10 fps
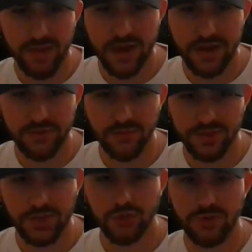about it
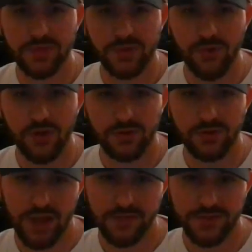was extremely
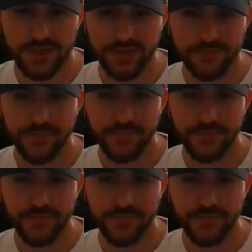wrong, obviously.